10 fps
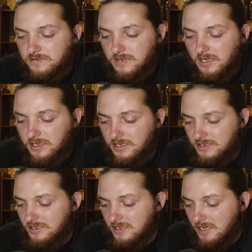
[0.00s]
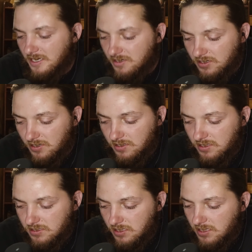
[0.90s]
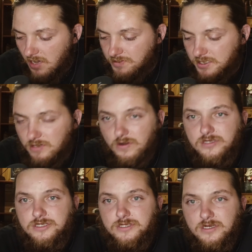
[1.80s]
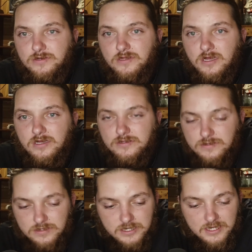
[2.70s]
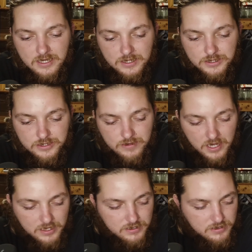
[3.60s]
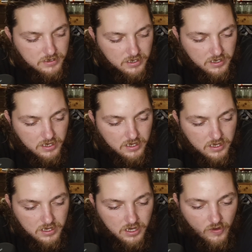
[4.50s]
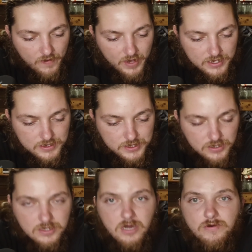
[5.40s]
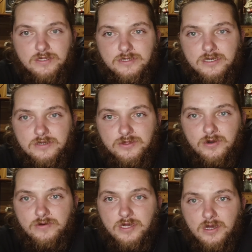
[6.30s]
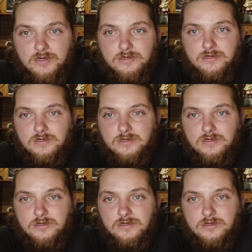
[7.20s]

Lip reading: I don't know. I was gonna watch Son-in-Law. I didn't get to do that. I might still go in there and throw it on.